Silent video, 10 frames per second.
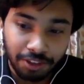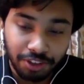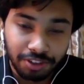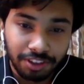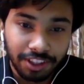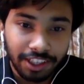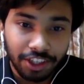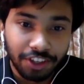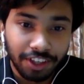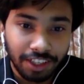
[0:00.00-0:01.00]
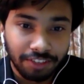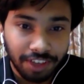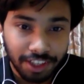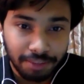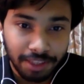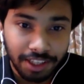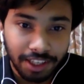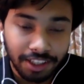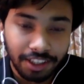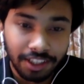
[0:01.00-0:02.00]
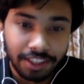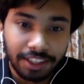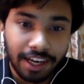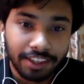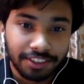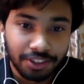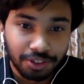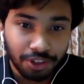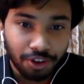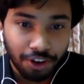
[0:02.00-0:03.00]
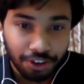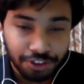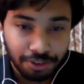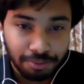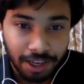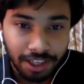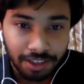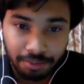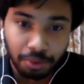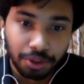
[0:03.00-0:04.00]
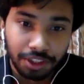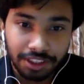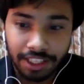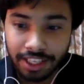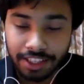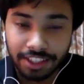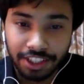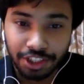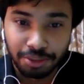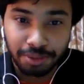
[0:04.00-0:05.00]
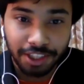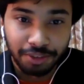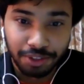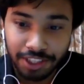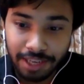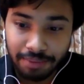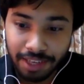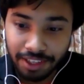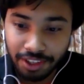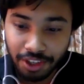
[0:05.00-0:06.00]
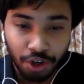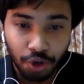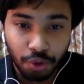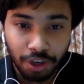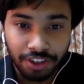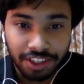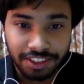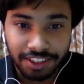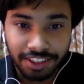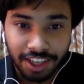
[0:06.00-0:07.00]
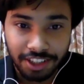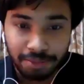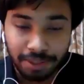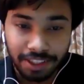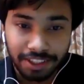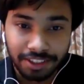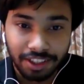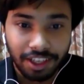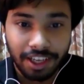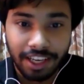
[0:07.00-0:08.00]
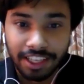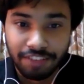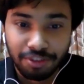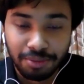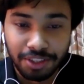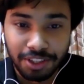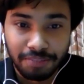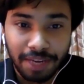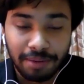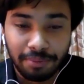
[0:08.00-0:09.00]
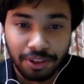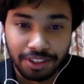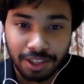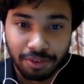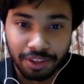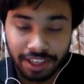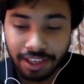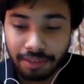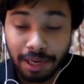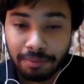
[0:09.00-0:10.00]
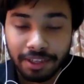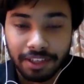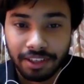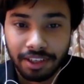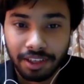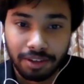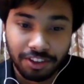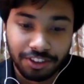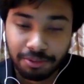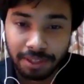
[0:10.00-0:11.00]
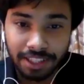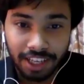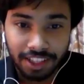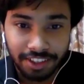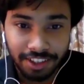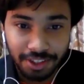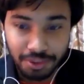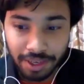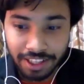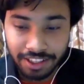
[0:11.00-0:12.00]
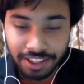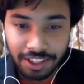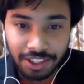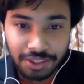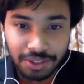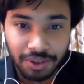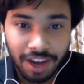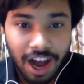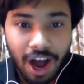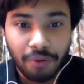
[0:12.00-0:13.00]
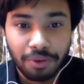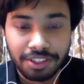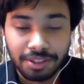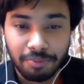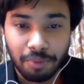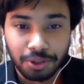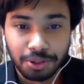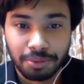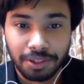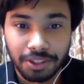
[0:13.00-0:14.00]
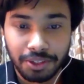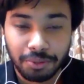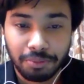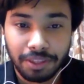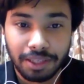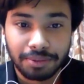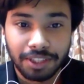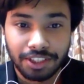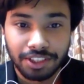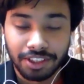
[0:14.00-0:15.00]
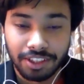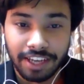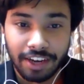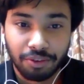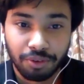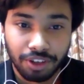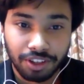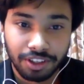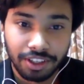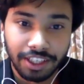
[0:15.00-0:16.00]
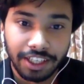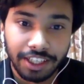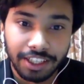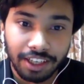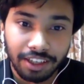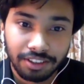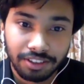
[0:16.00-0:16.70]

It was directly or indirectly funded by that. They had access to the corridors of power, both the CIA and the KGB, and it was a time that no one trusted the another because any information might be on someone, might be received by the other end as well. So, how was this possible to build up such a network in India?